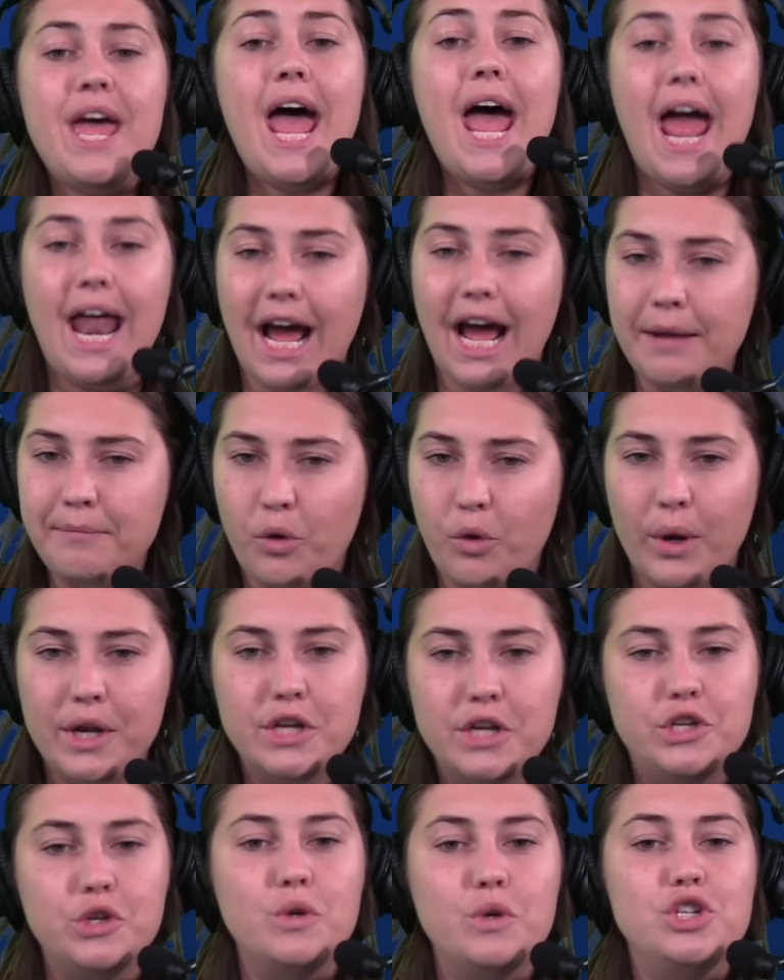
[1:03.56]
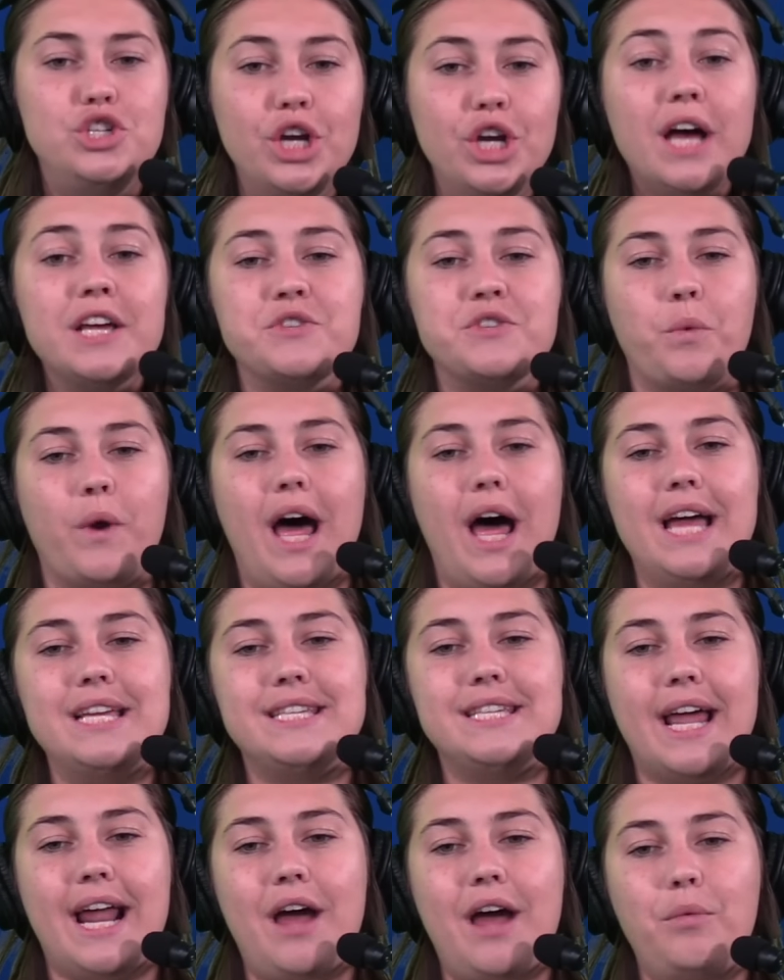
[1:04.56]
and I'm going to do just what I
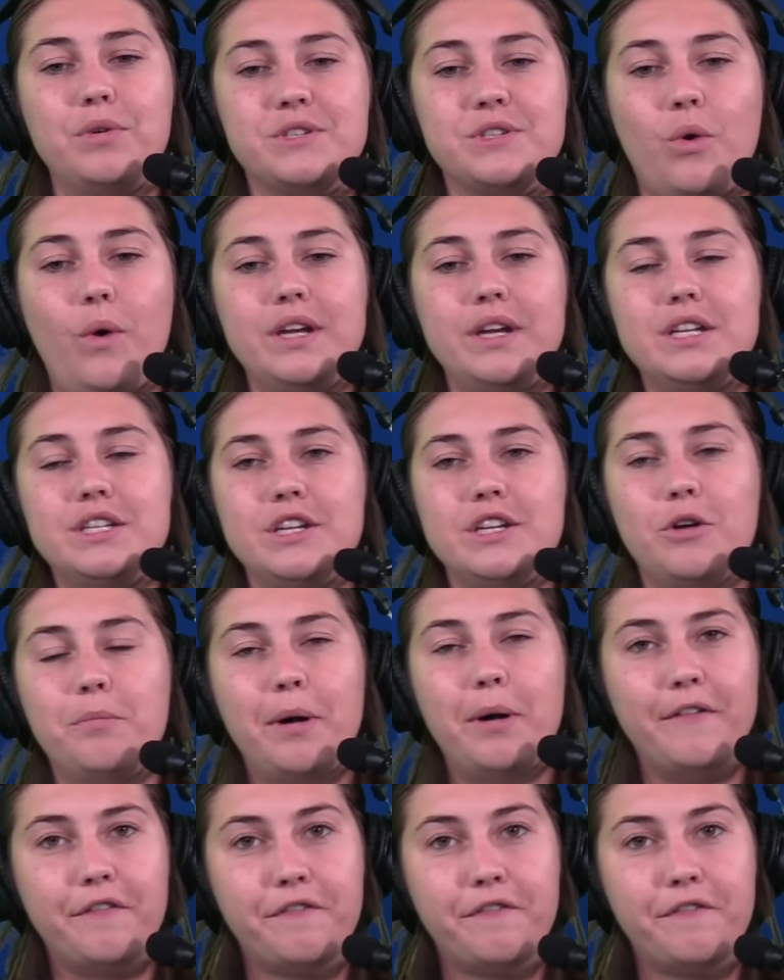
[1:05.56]
said I was going to do. But